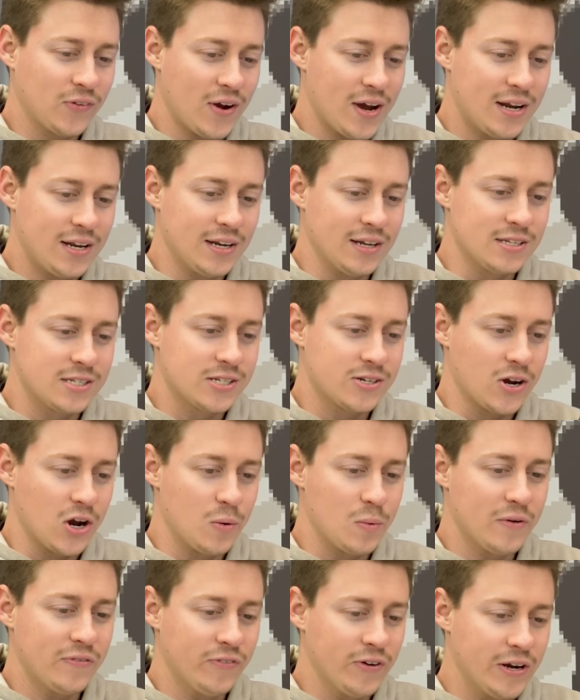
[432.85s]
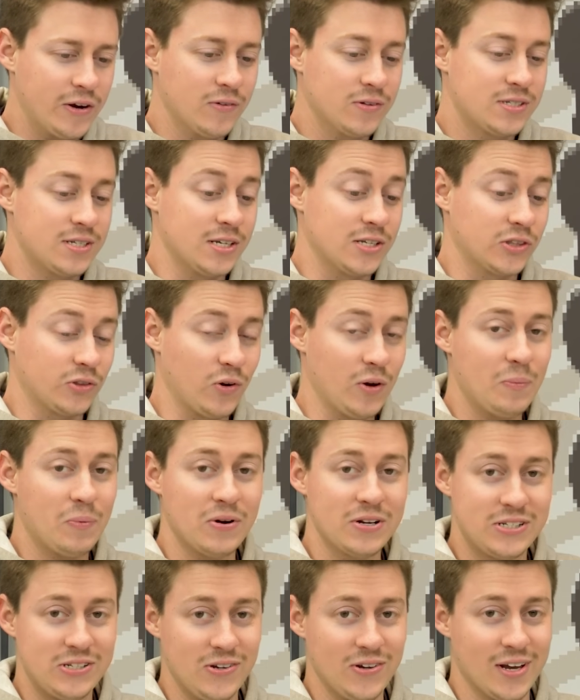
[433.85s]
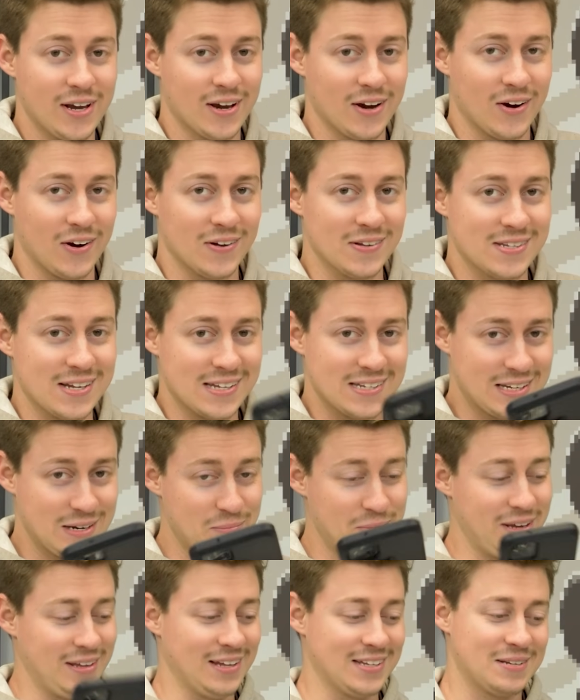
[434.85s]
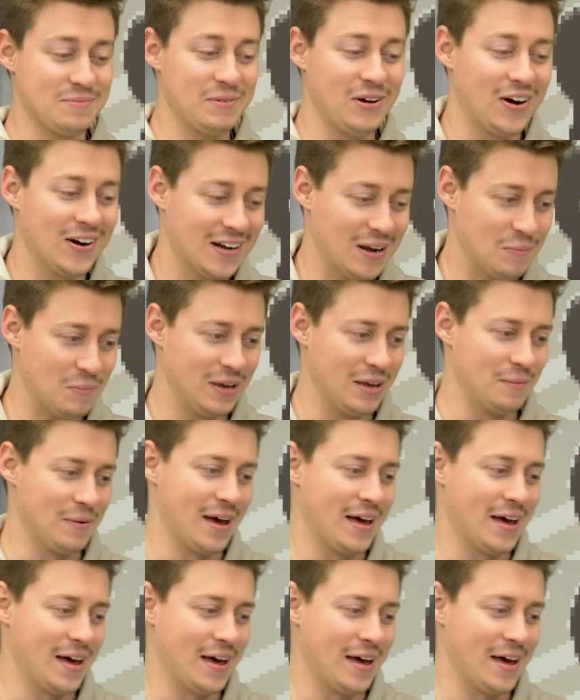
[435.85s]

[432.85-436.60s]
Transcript: thread and its turbo frequency is three point two gigahertz. That's mm-hmm. gonna be that's gonna be hard to beat,